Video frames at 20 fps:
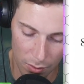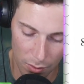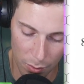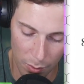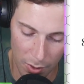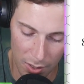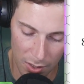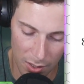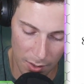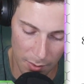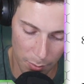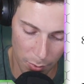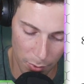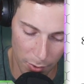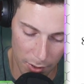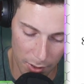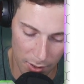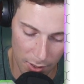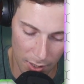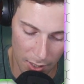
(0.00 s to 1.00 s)

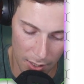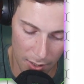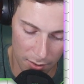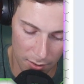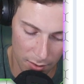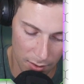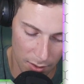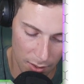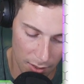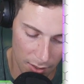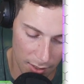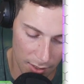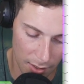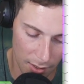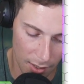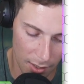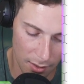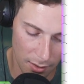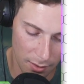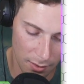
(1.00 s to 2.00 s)
20.8. And
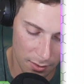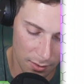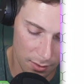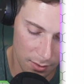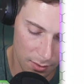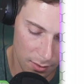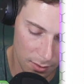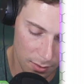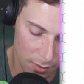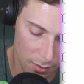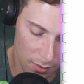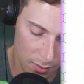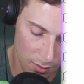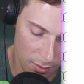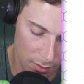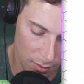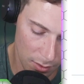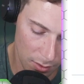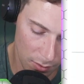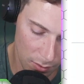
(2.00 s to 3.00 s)
again,
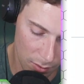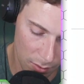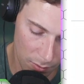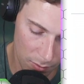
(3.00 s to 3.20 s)
go